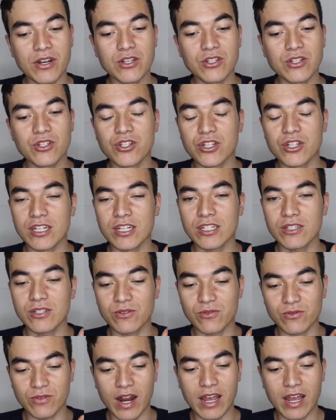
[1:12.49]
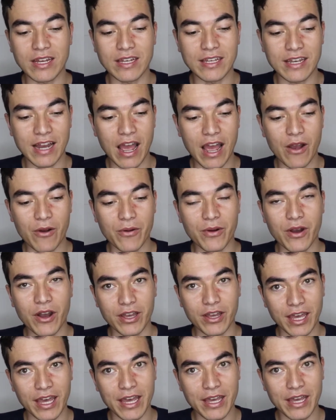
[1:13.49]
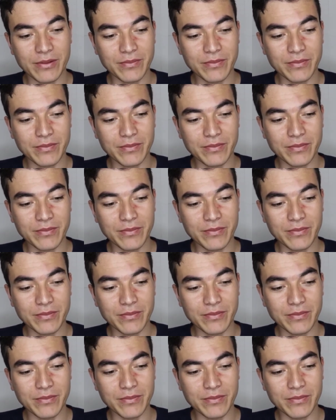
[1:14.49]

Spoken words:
just right now, okay?